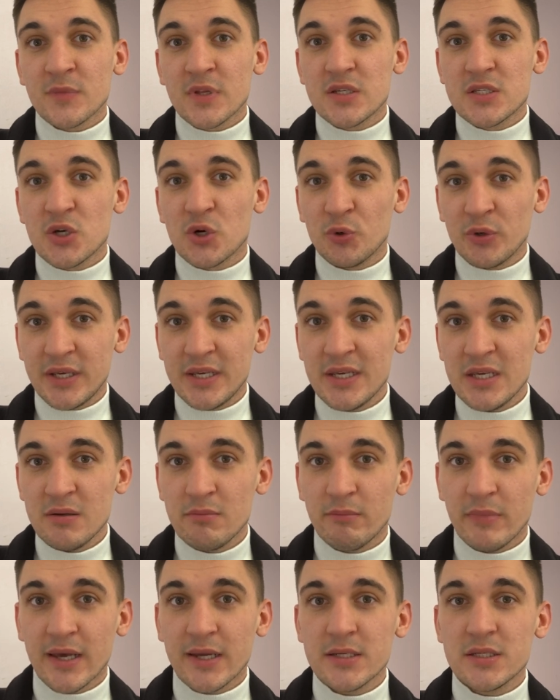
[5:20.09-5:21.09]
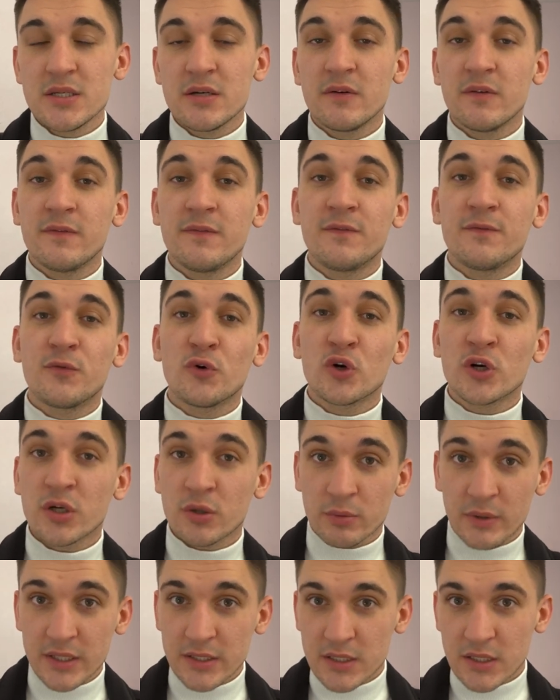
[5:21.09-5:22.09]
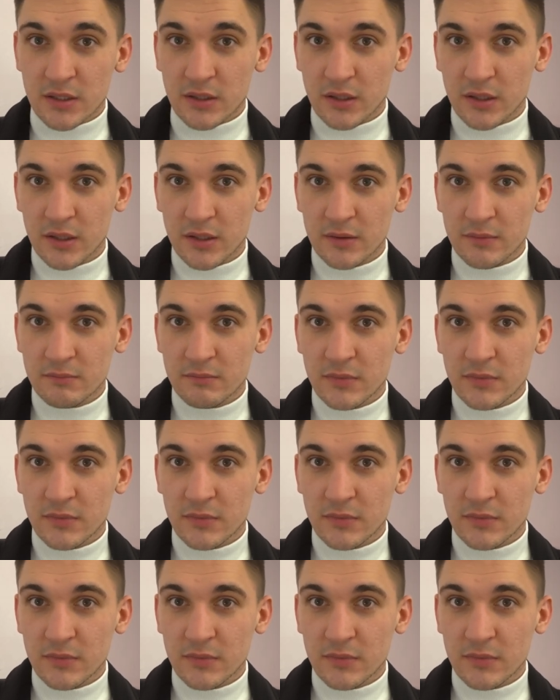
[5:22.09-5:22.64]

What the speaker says: So he met 4 criteria.